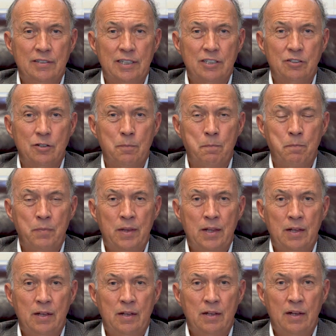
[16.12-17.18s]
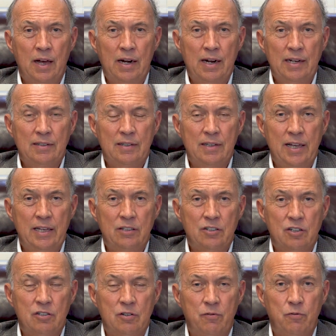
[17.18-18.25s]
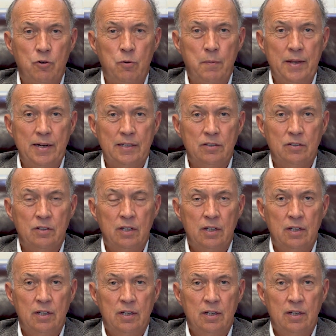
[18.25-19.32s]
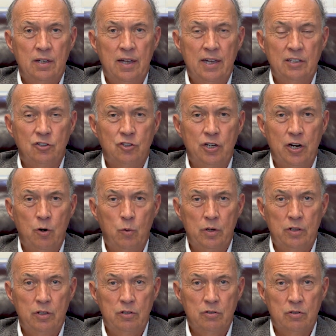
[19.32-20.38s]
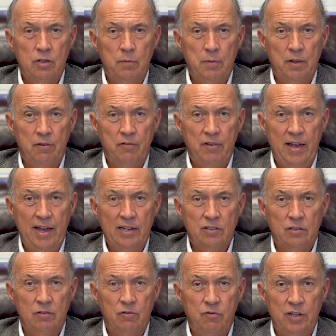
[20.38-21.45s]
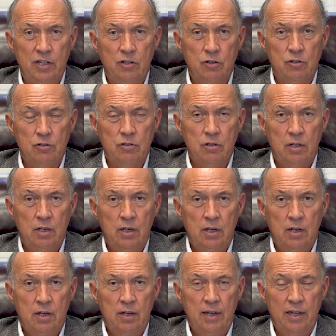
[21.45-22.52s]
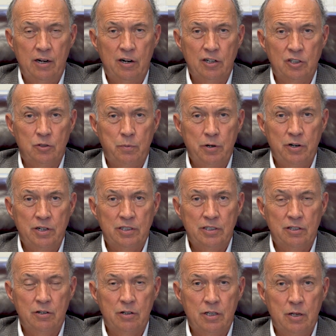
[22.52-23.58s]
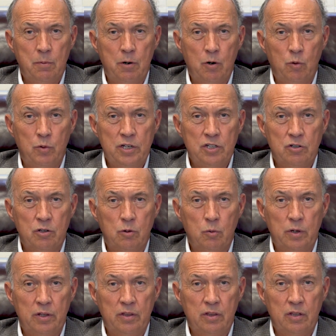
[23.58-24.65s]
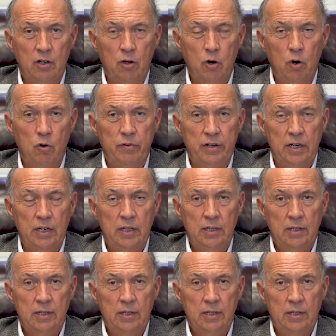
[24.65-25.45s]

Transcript: System. I'd like to take just a few minutes and share with you some of the facts and figures and our experience here at Thibodaux Regional with the COVID